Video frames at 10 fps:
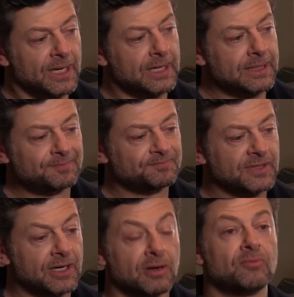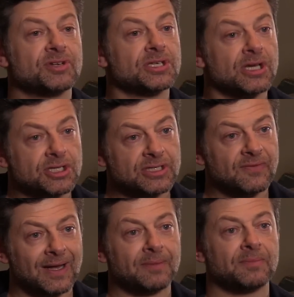um, you know, research and
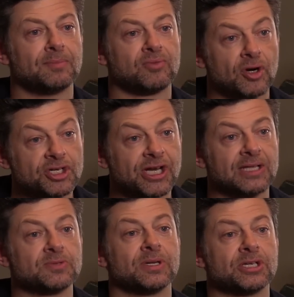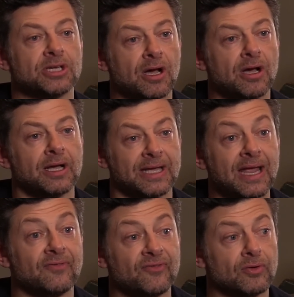development projects, which are
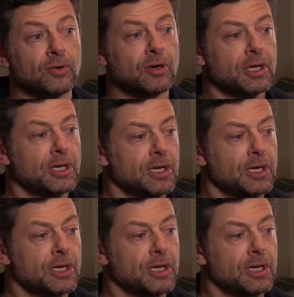again for